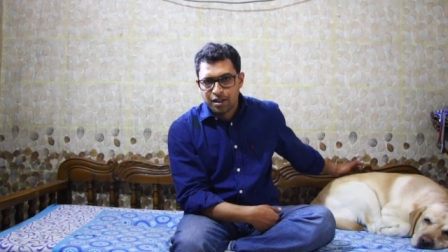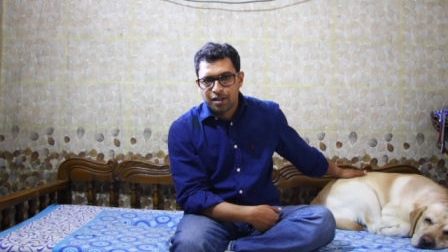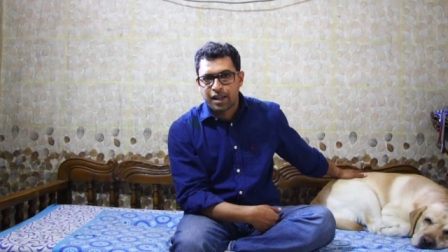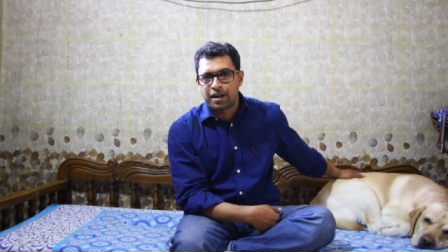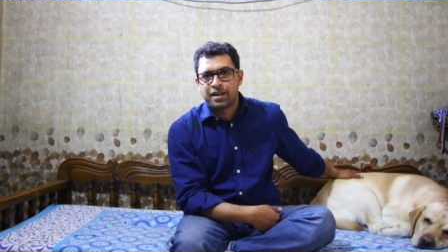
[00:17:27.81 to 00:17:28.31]

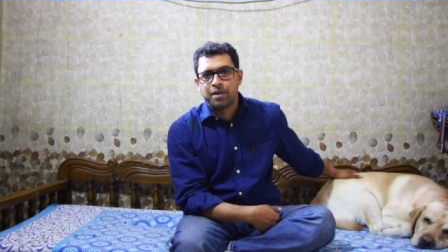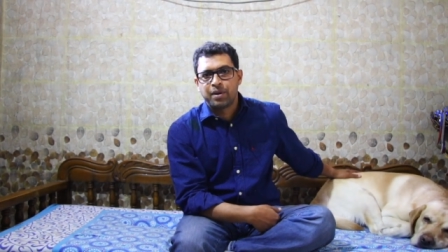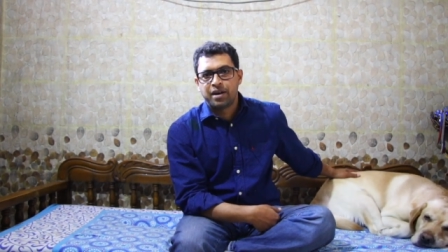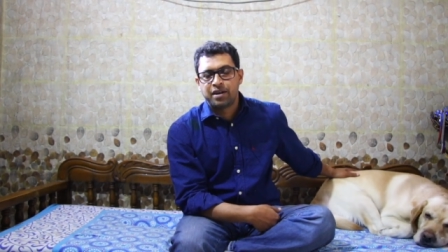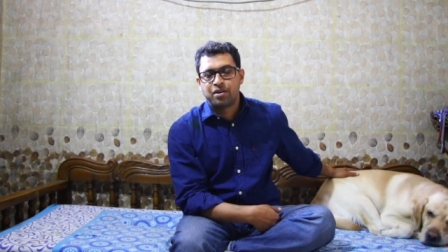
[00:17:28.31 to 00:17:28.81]
That time
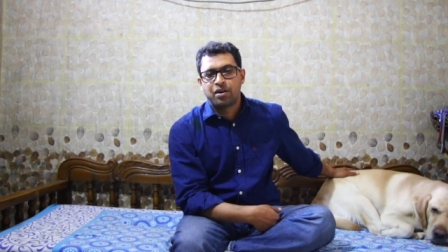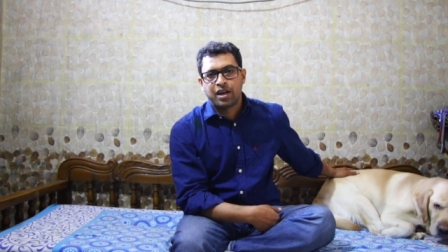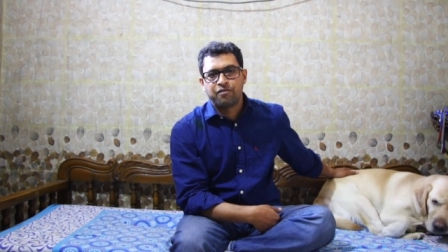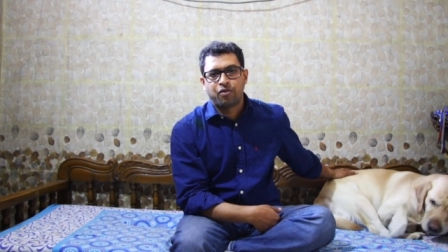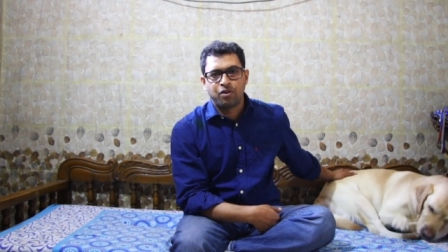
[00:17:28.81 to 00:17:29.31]
I did not
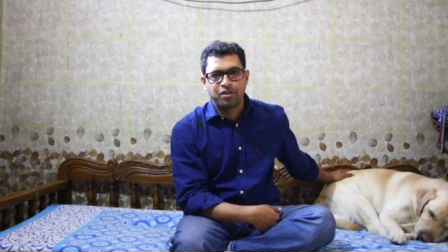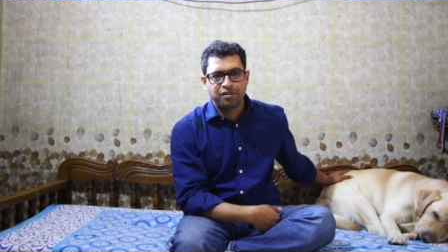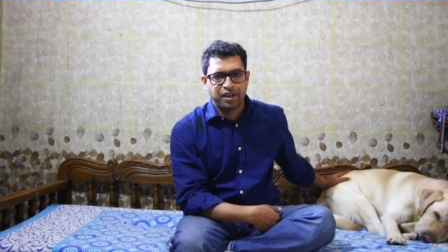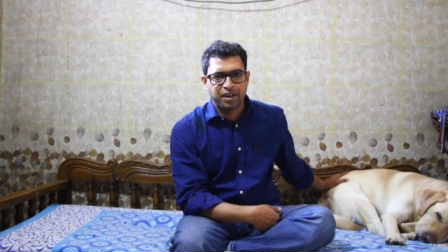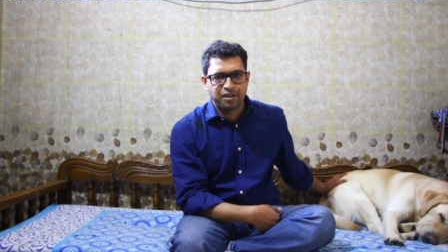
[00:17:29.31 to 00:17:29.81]
have all
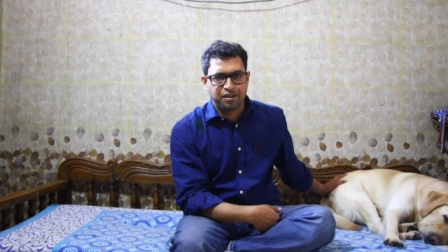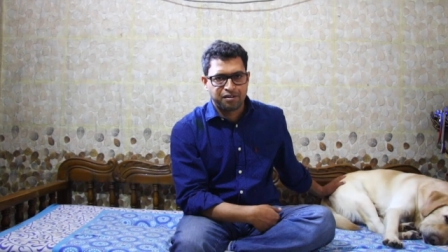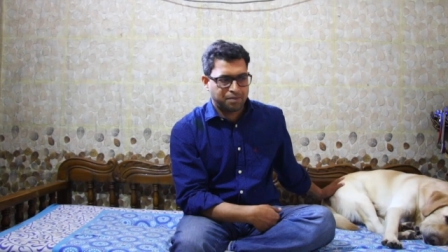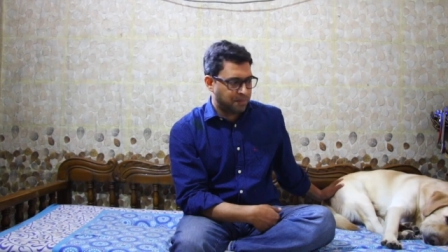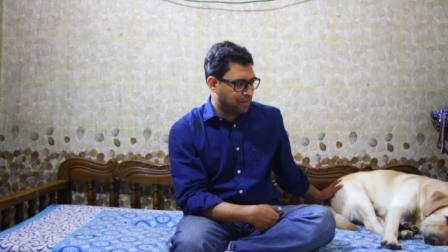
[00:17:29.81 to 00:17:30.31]
these ideas.